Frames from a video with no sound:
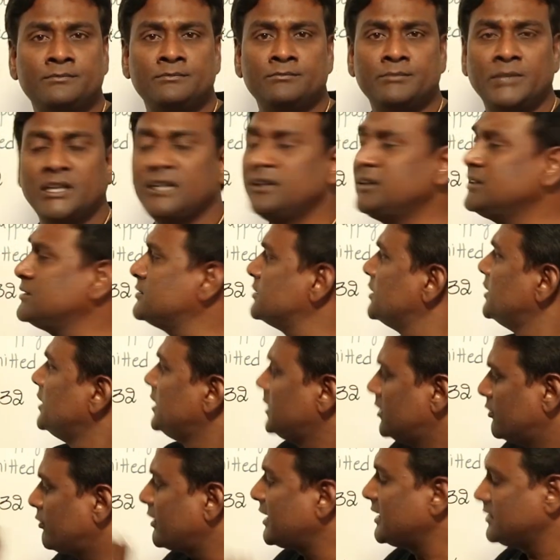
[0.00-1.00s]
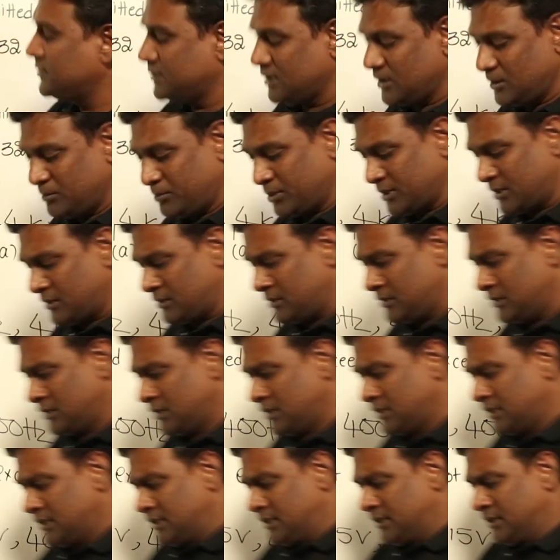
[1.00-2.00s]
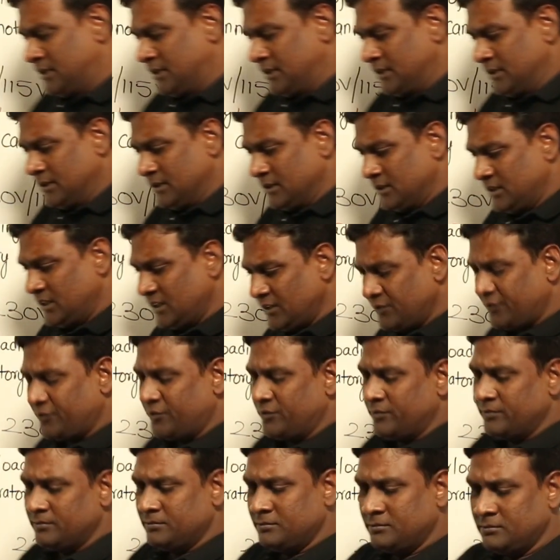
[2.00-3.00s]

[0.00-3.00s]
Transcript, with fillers: Because, for example, if